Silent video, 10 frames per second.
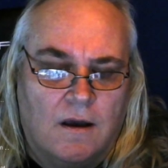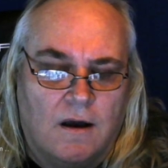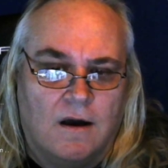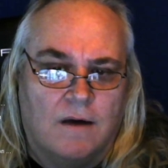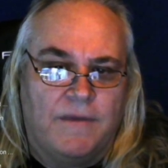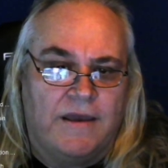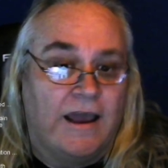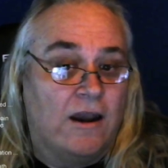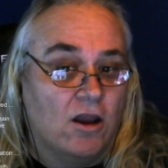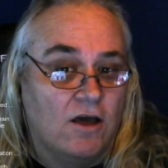And
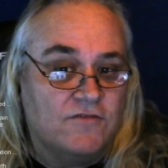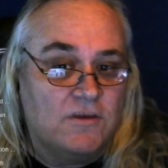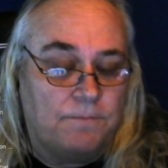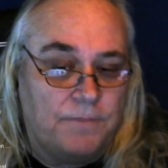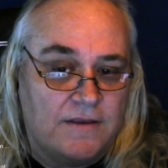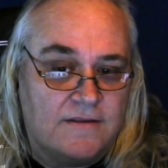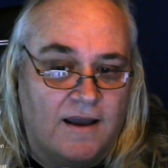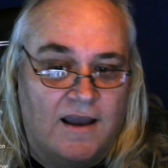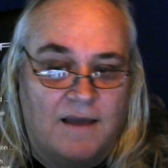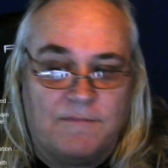I loved it big
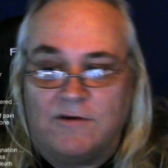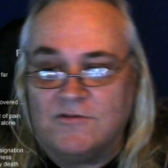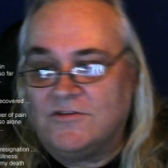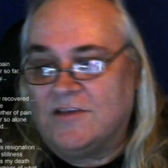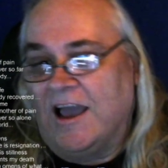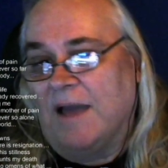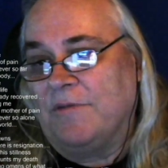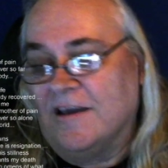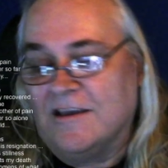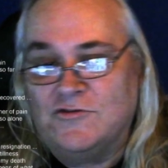time. I was
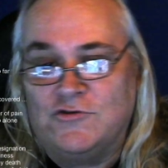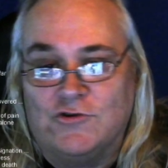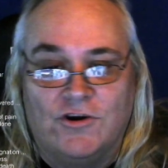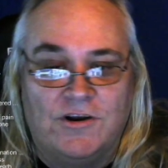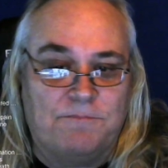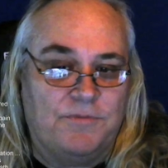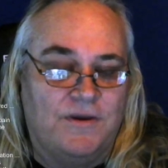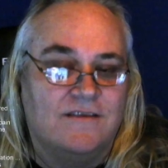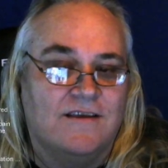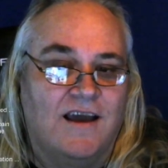happy. I enjoyed it
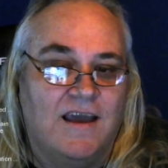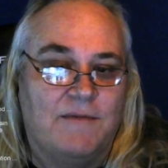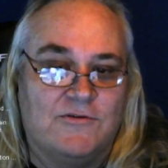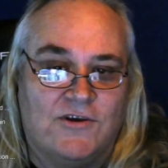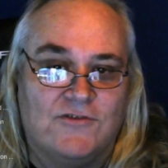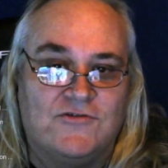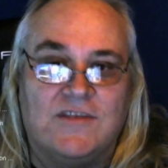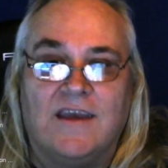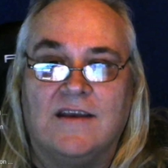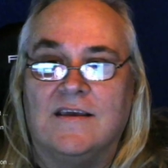big time. It was
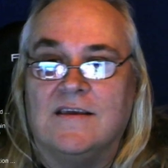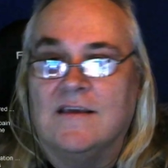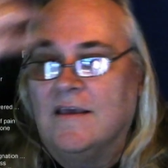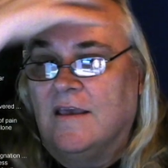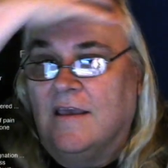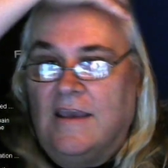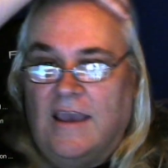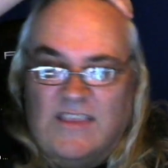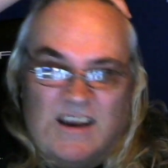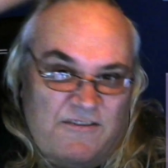outstanding.
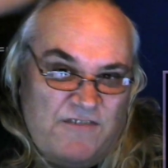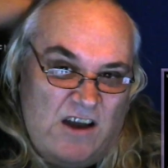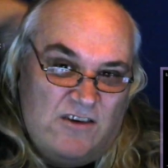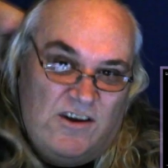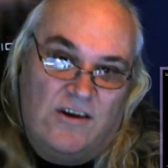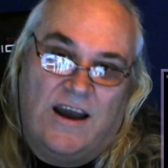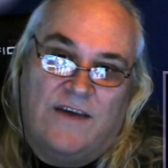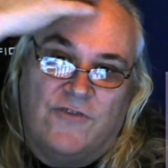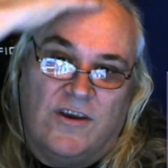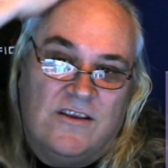And then I found out
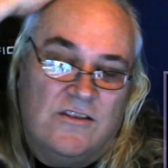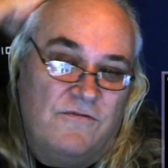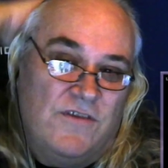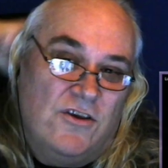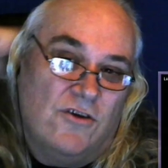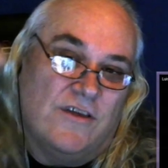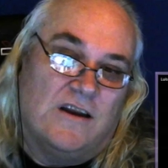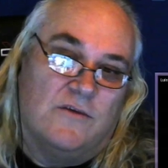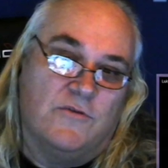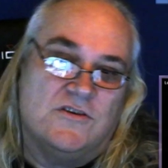after I did the video
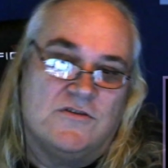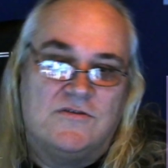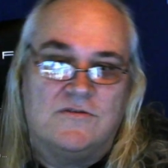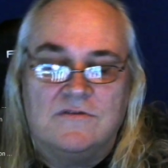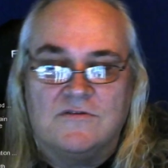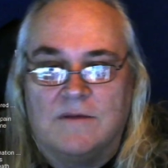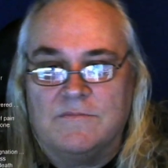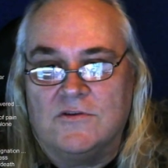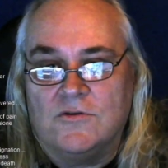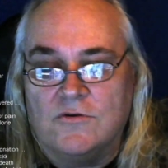that it was
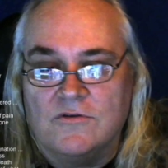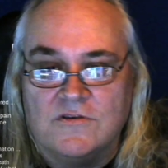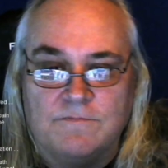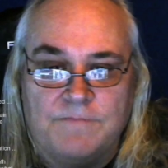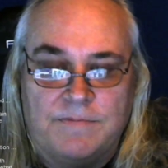something to do with his